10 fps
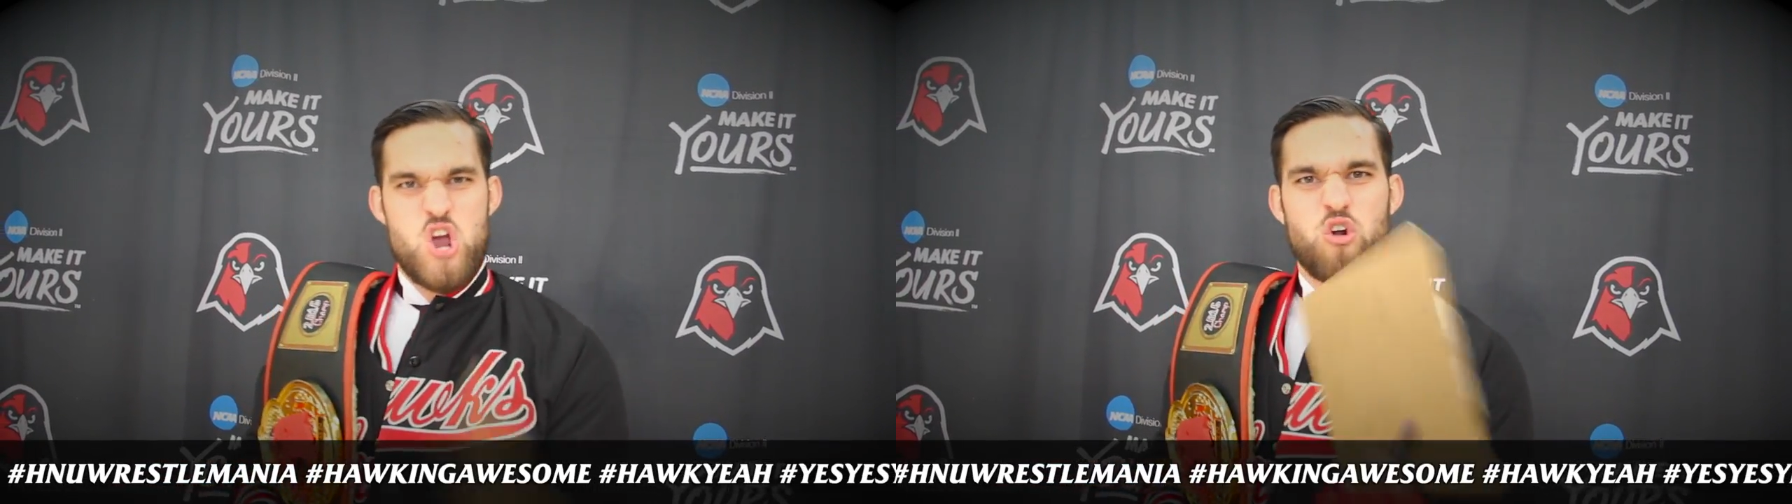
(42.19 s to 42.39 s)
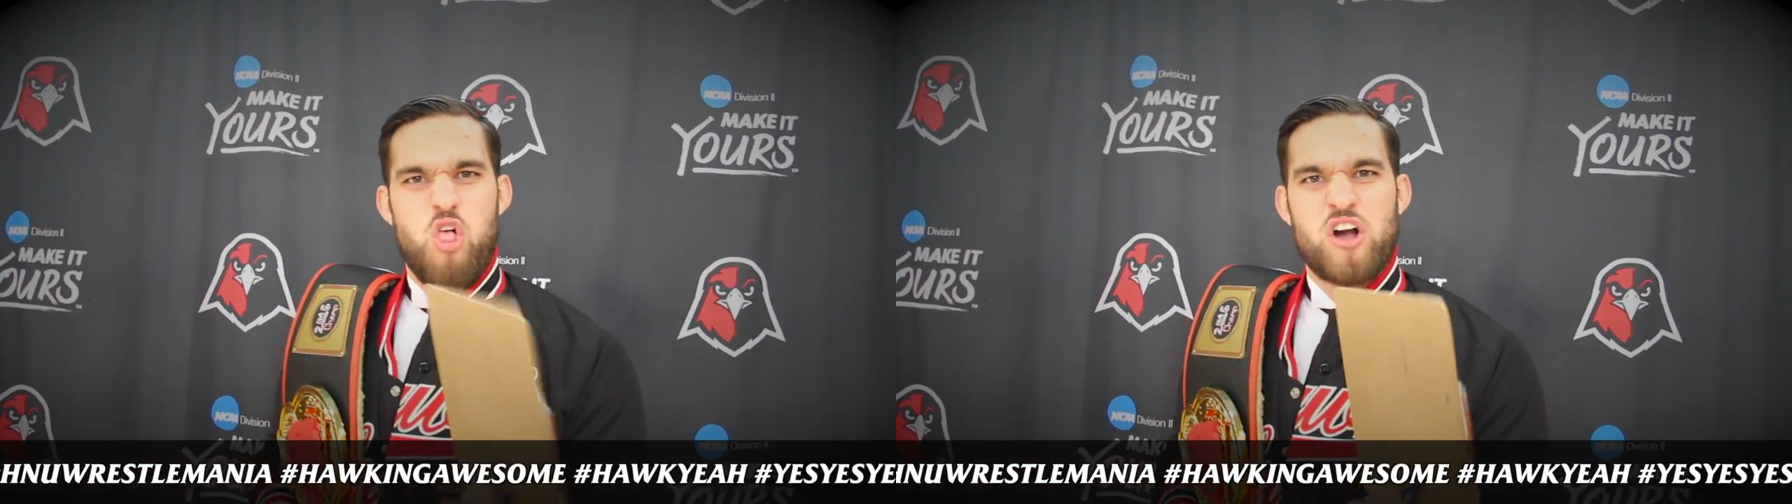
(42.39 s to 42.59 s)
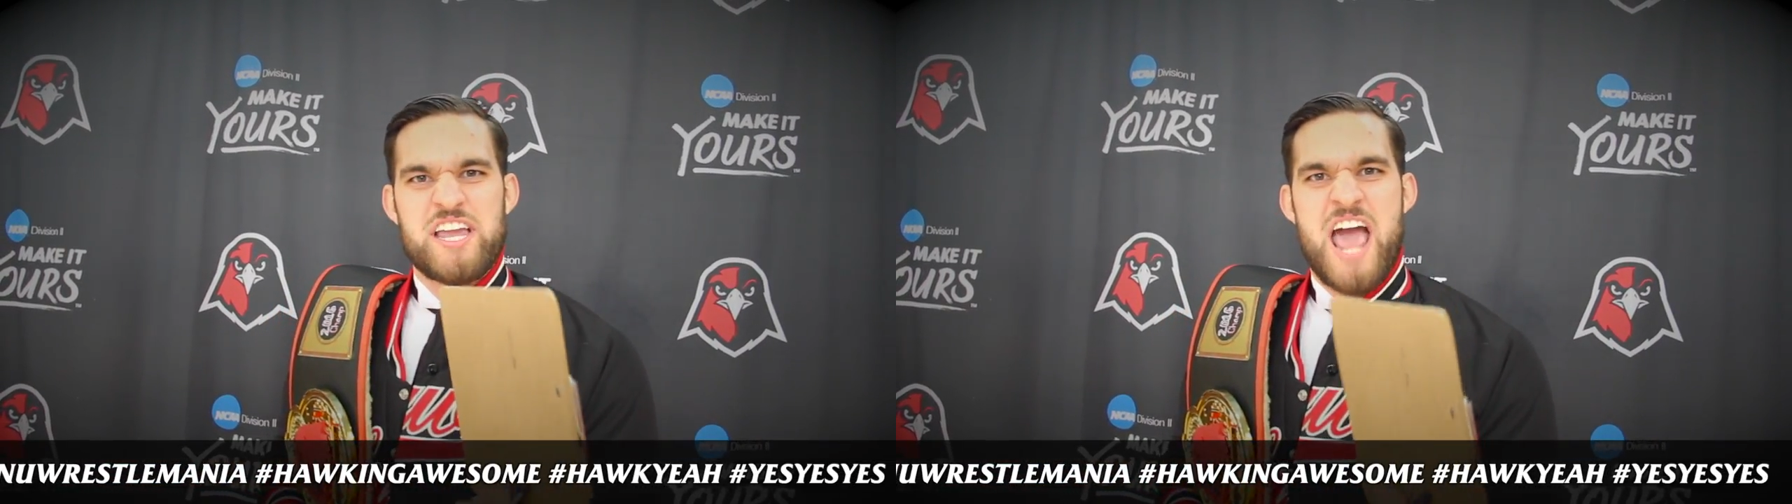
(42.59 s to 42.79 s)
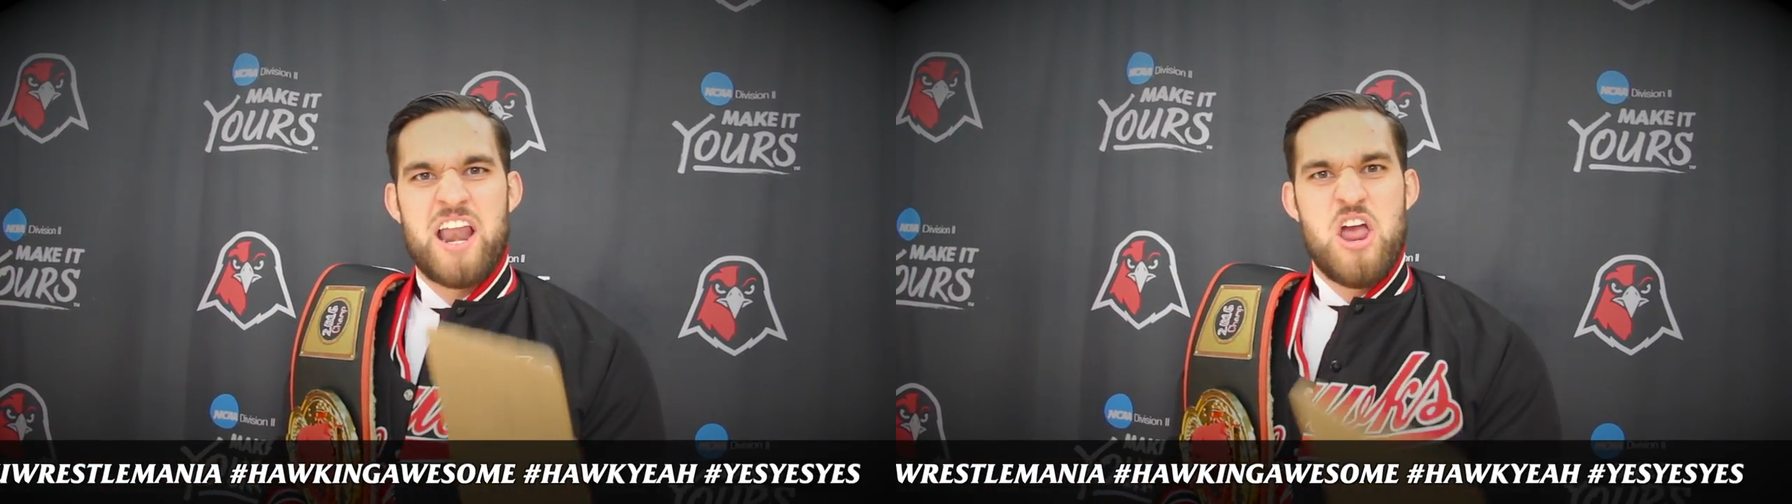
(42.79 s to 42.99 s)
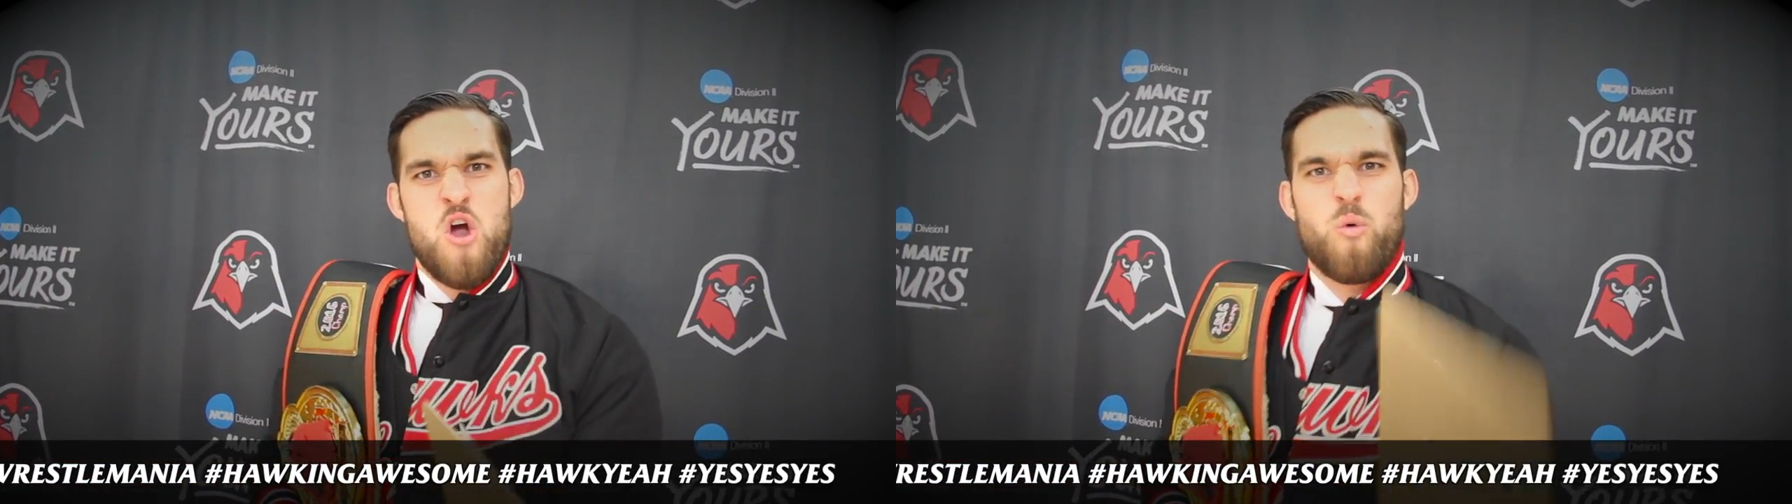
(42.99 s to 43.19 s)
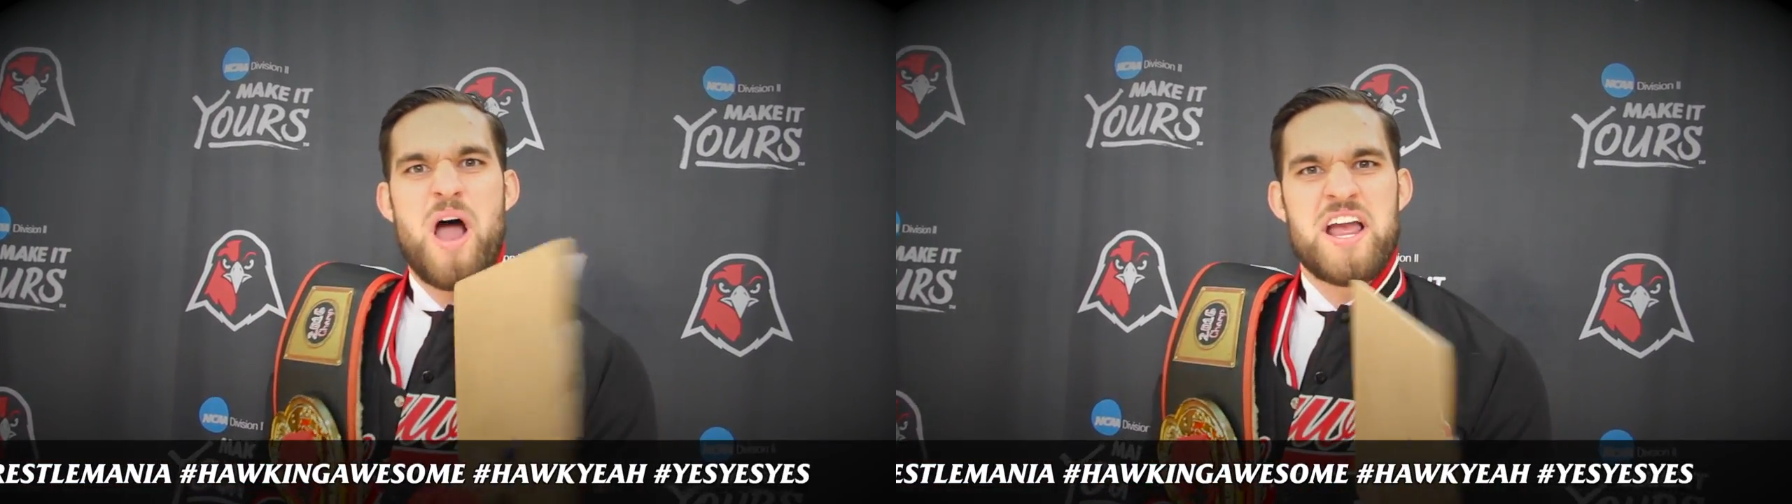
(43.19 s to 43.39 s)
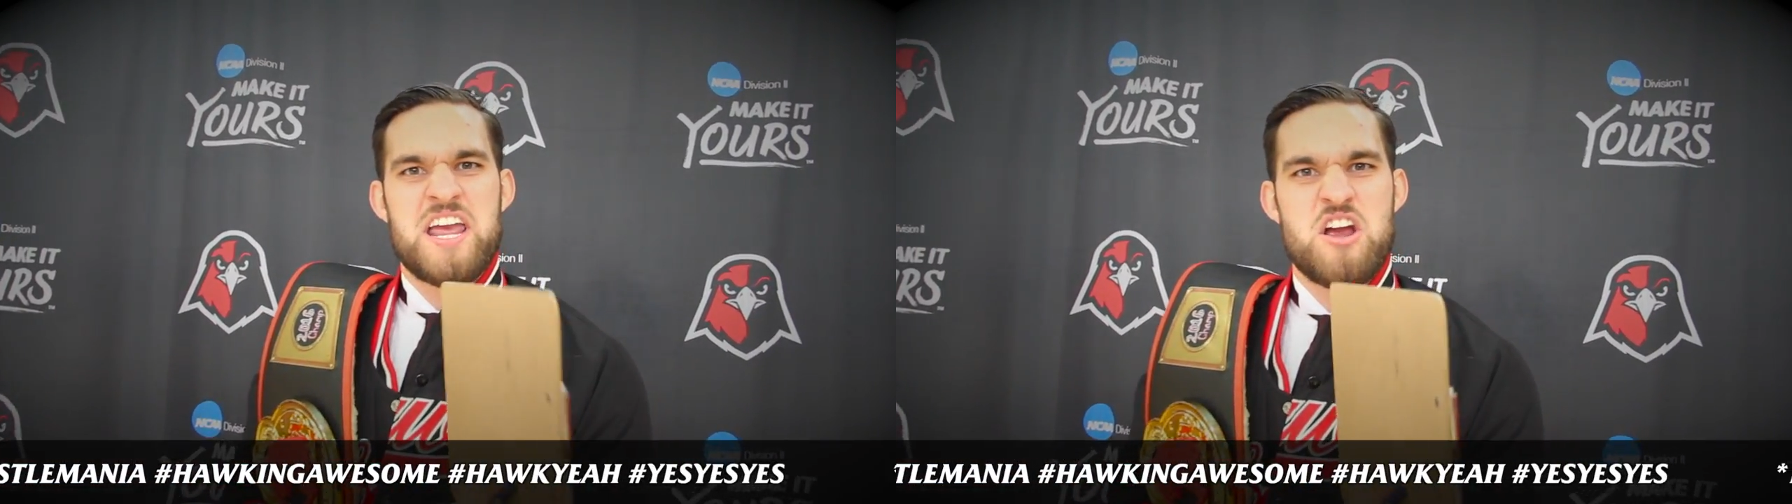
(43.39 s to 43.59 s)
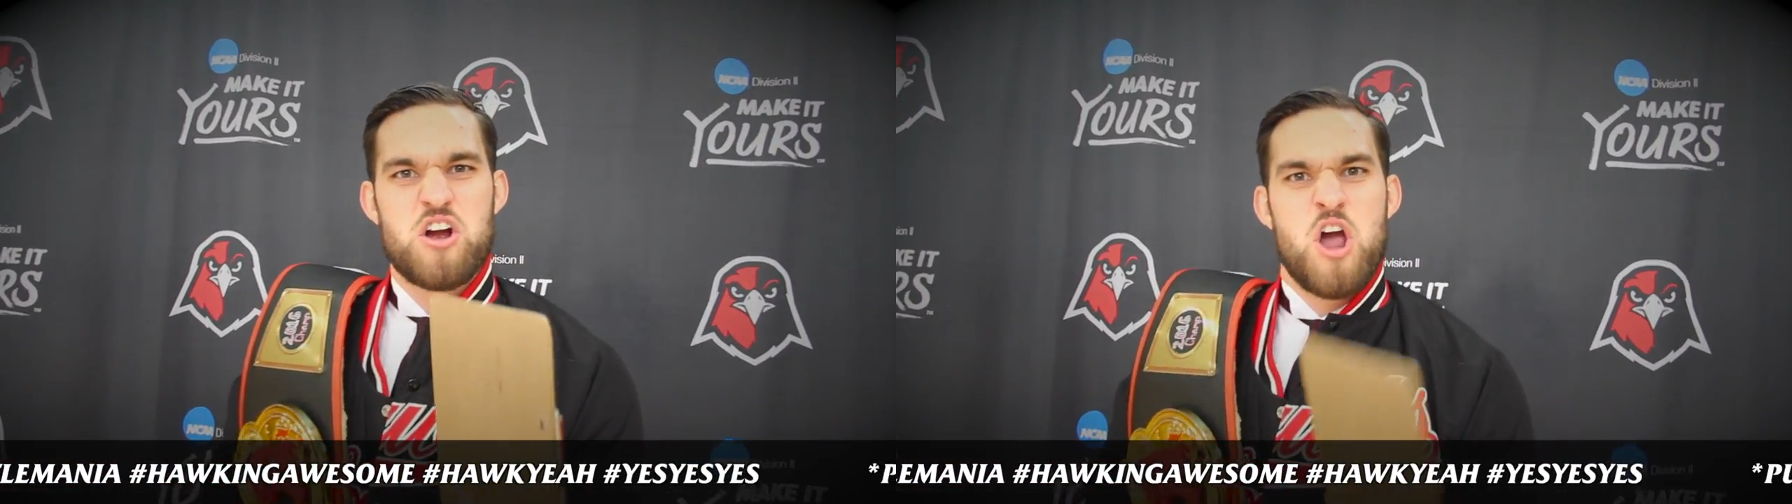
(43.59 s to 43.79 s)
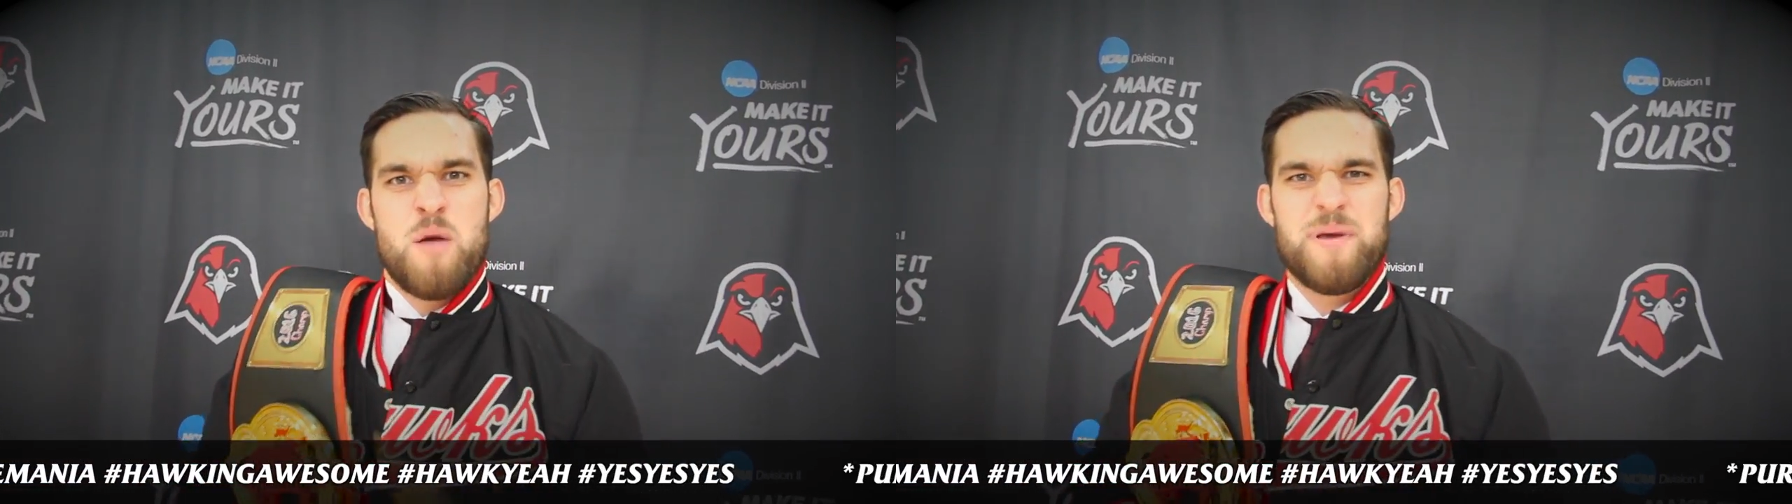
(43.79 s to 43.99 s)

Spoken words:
you're looking at it right here,